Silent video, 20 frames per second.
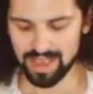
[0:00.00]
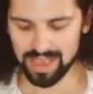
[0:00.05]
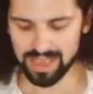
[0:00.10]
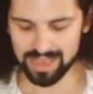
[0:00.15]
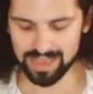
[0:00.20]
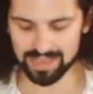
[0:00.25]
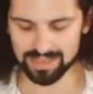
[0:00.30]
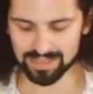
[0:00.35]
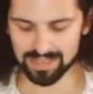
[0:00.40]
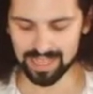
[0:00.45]

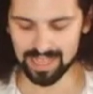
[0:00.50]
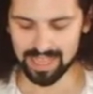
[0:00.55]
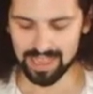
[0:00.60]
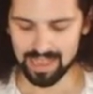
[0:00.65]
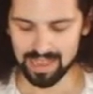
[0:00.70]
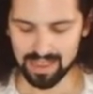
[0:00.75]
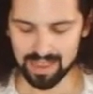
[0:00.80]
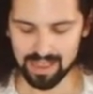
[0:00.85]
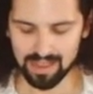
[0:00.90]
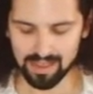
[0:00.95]
And
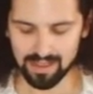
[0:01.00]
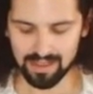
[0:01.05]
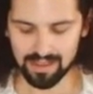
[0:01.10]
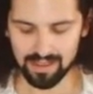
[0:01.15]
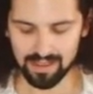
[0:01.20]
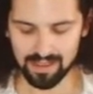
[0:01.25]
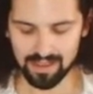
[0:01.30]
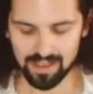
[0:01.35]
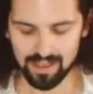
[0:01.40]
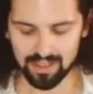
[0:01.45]

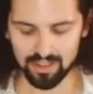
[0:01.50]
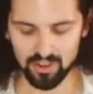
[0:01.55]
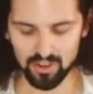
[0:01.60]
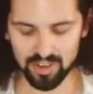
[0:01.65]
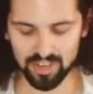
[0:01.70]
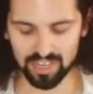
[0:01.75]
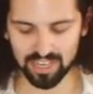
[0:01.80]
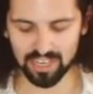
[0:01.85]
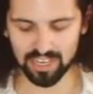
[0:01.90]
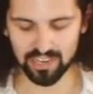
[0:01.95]
you
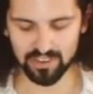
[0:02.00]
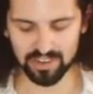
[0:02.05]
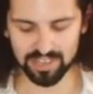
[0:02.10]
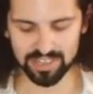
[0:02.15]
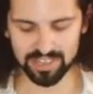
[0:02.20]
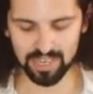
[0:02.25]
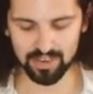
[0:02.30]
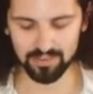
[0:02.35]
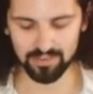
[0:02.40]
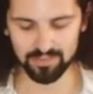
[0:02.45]
can hear it
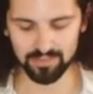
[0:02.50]
now.